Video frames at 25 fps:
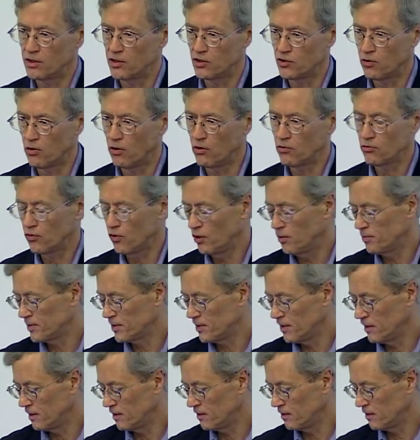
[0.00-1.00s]
control groups
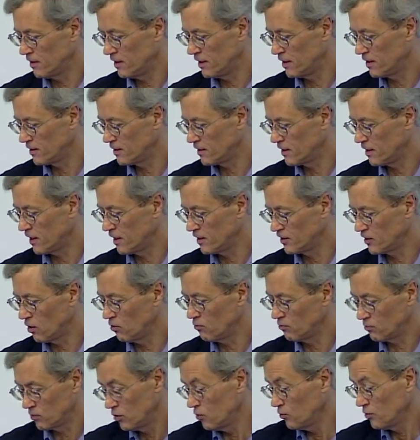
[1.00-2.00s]
that, that uh,
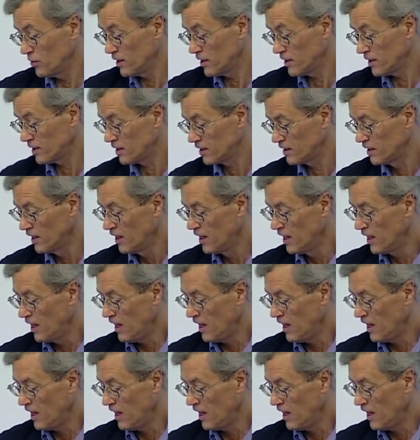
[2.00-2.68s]
don't do this.